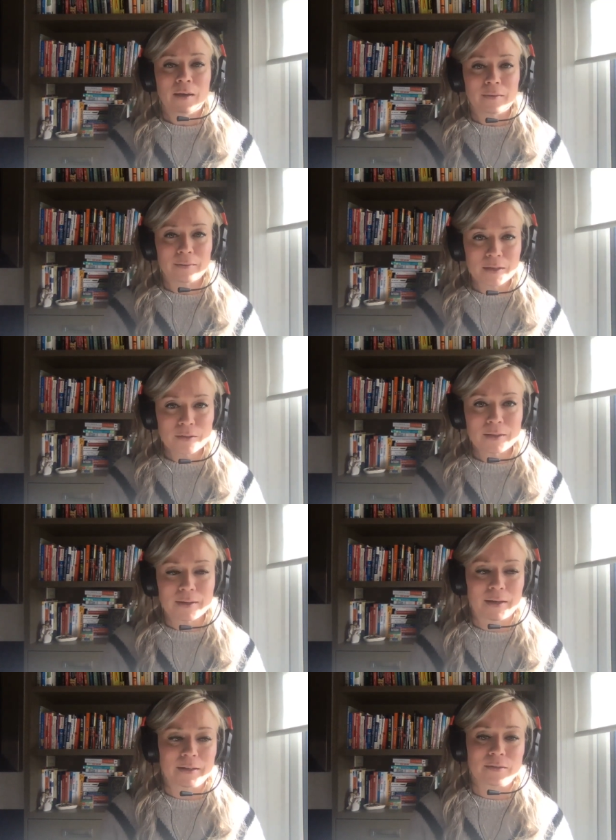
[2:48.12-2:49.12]
These are the
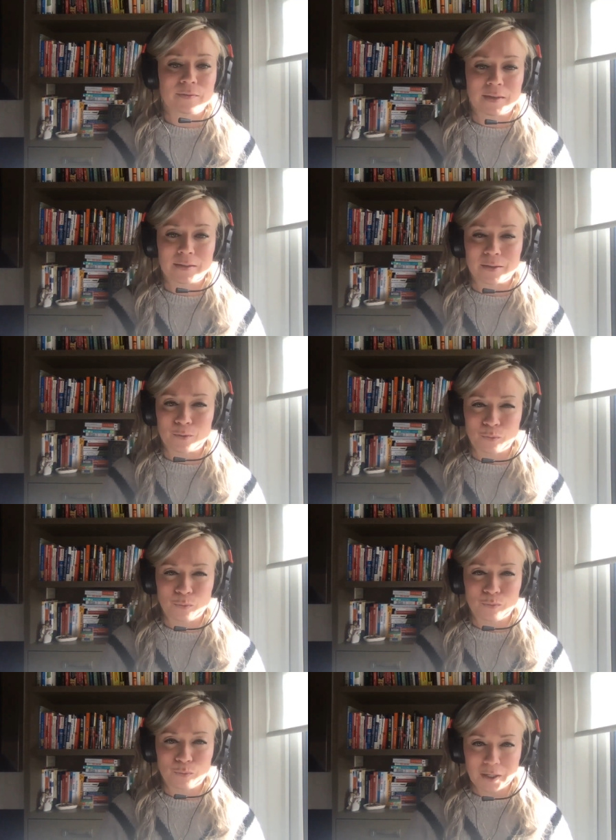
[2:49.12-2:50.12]
kinds of things that
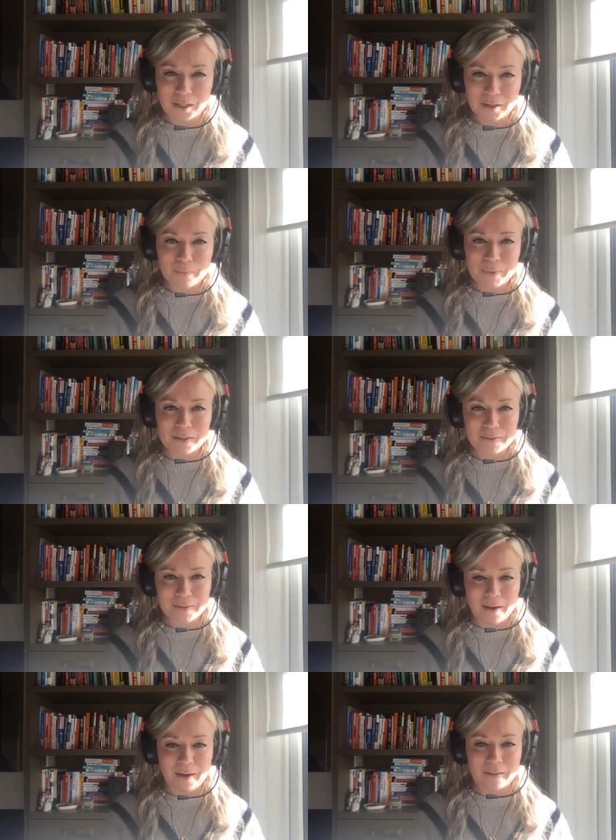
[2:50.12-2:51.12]
we keep
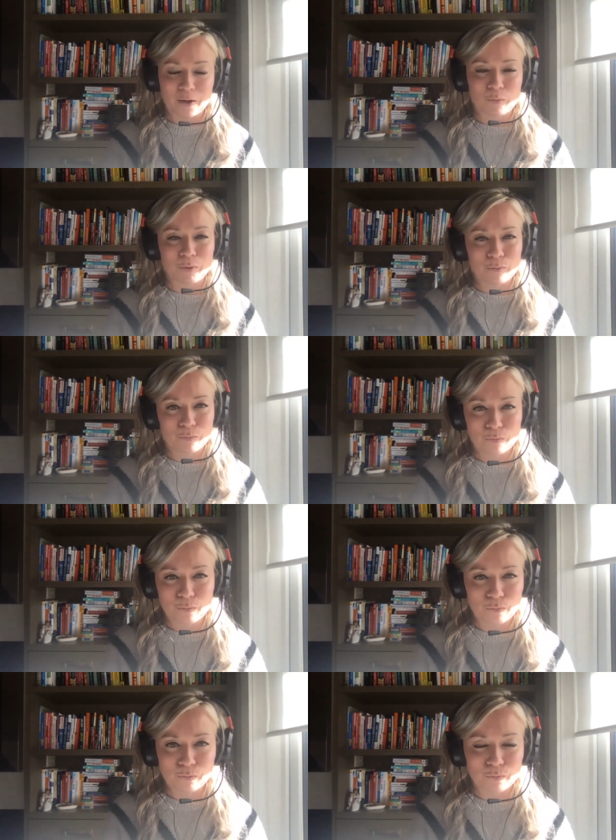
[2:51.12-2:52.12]
inside that we
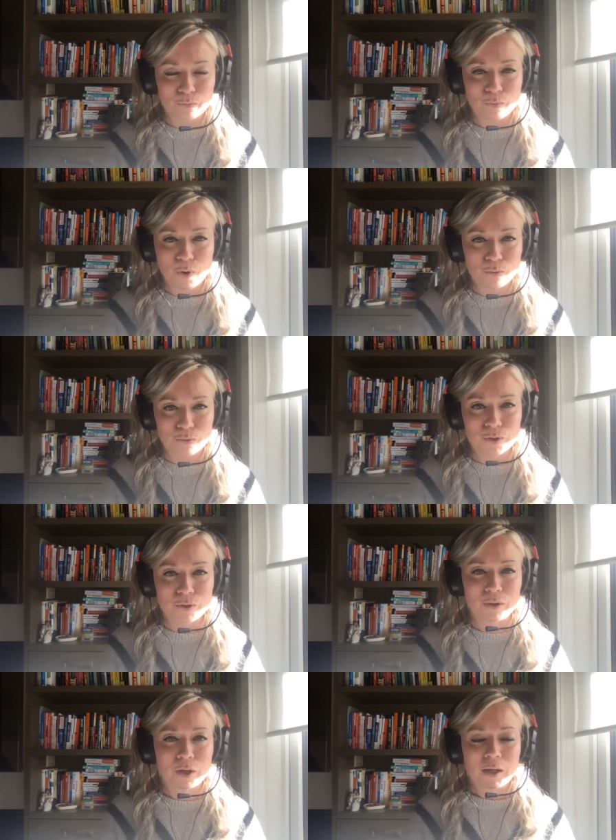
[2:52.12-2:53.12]
won't
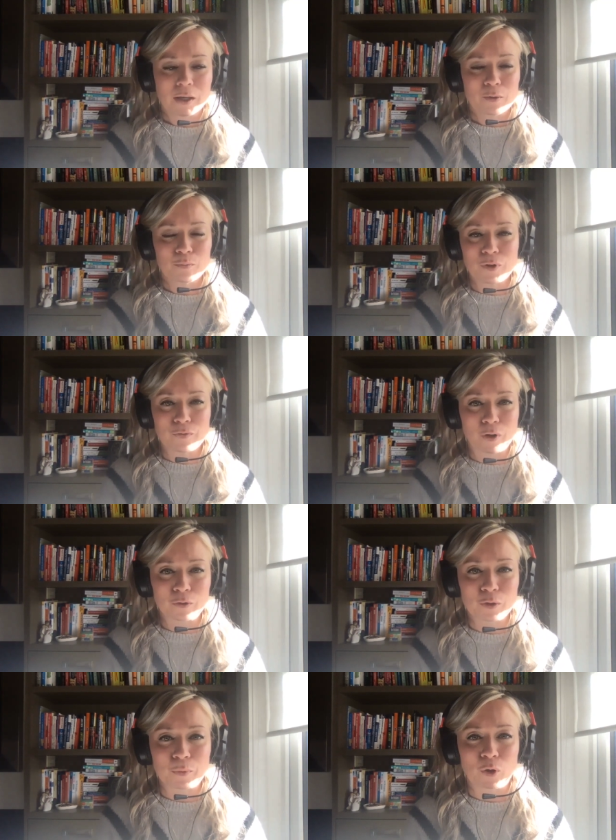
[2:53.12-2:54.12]
be
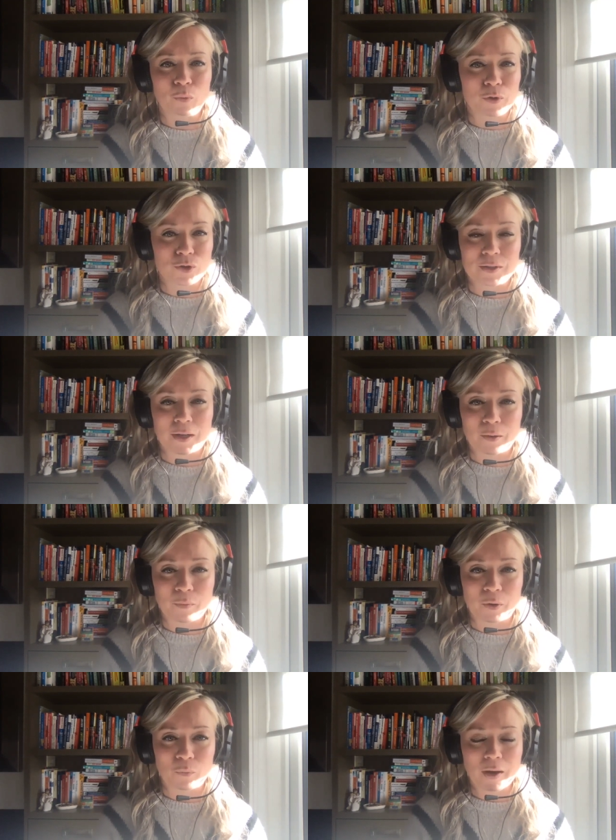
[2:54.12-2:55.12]
vulnerable with just
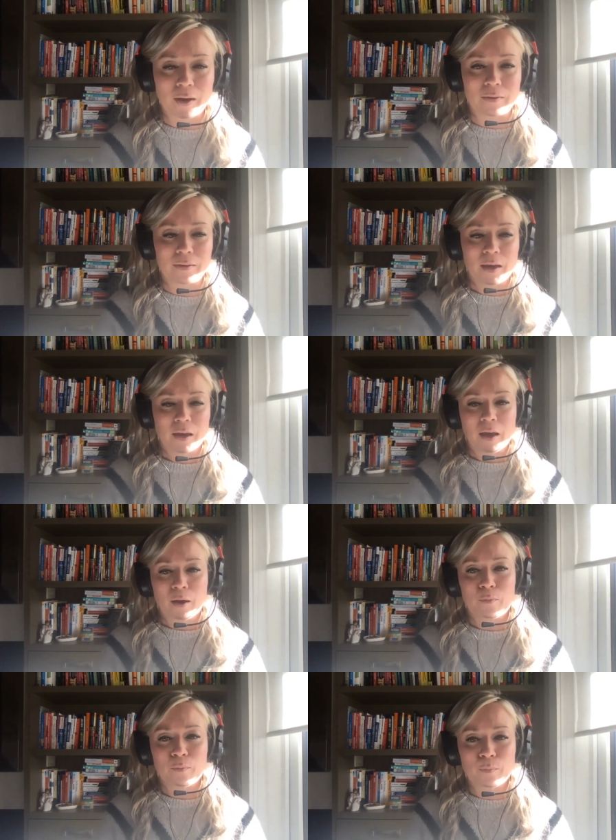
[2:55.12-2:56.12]
anyone with.
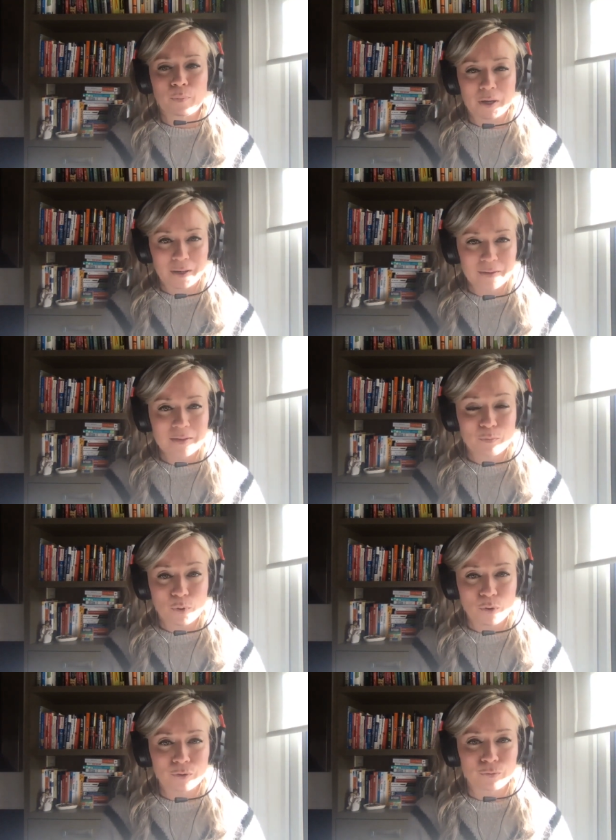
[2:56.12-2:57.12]
But it is
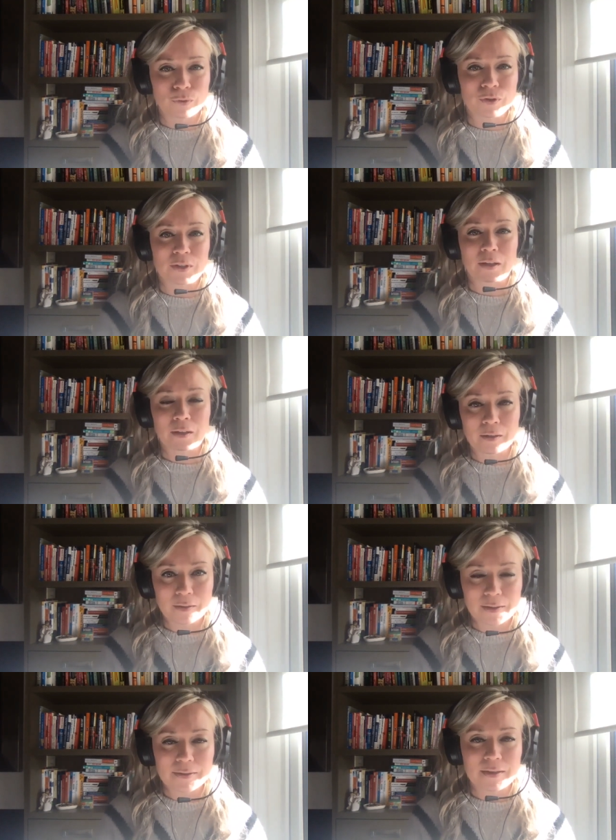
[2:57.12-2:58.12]
important for us to clear
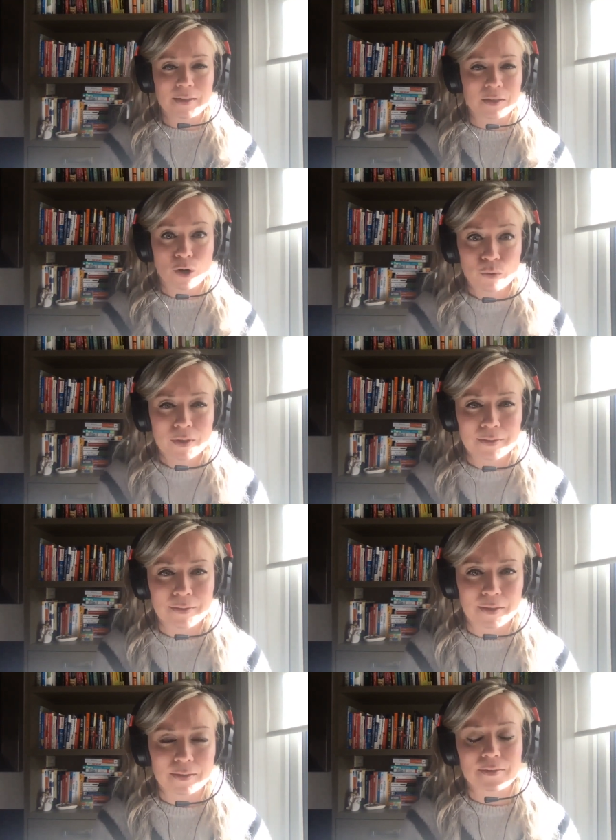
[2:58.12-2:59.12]
these things, know these
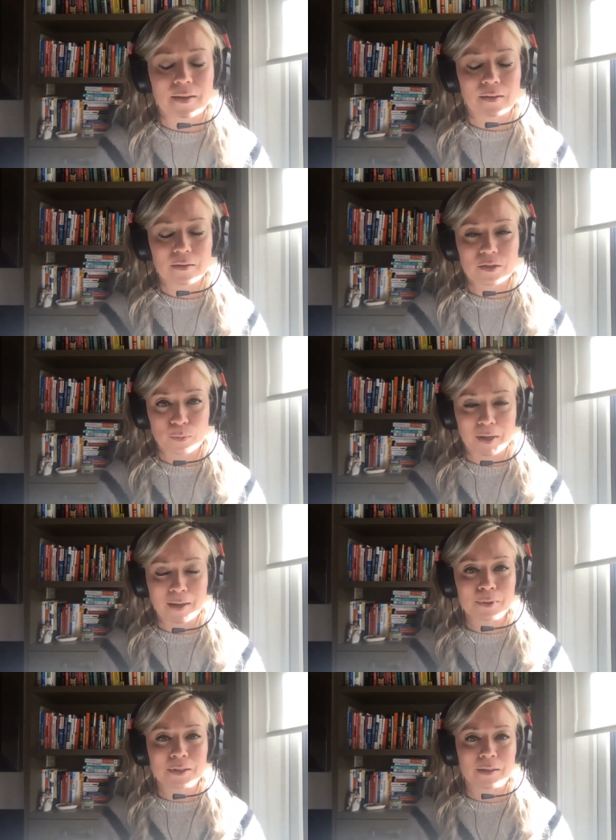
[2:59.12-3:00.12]
things, and to be
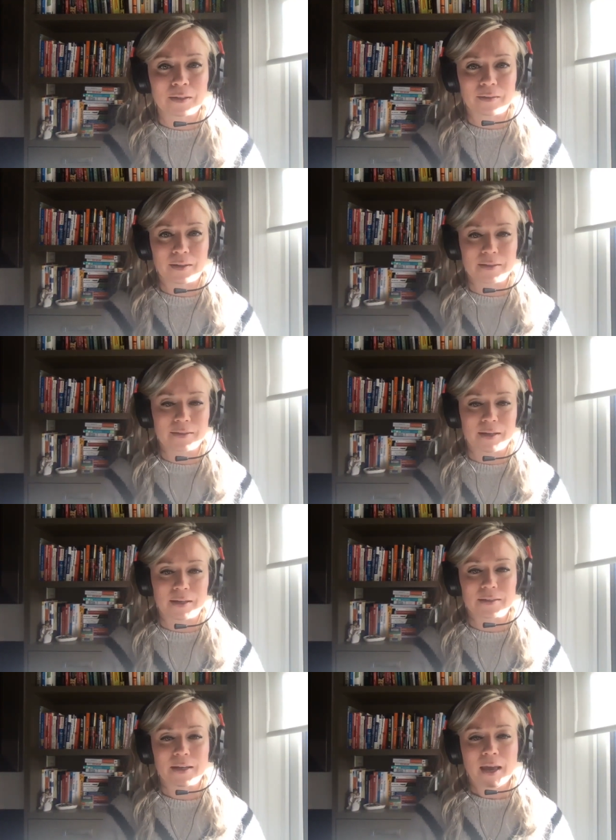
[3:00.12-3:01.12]
able to clear these
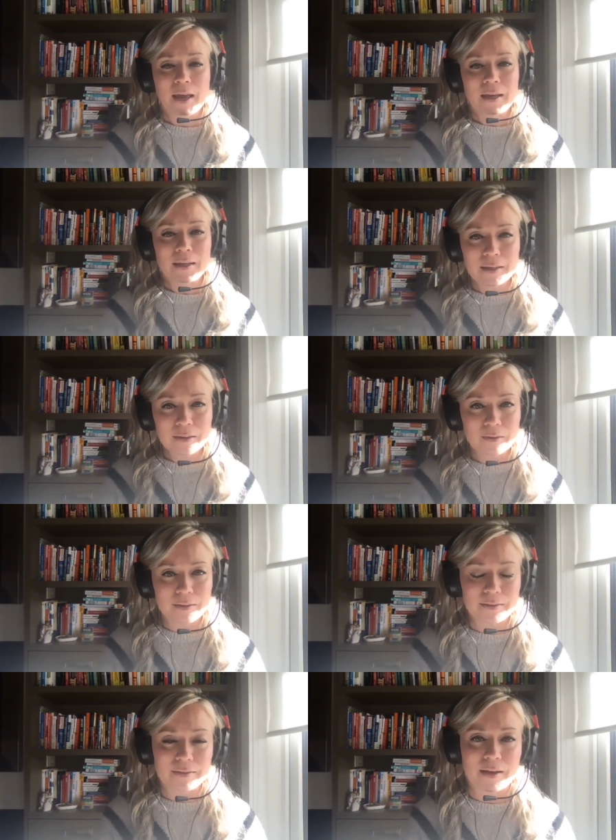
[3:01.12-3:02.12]
things, heal
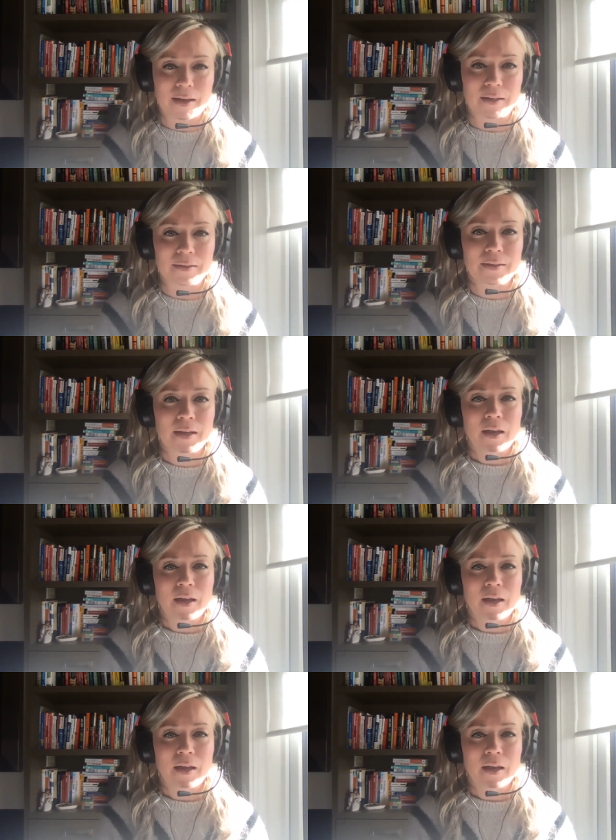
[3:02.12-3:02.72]
these things,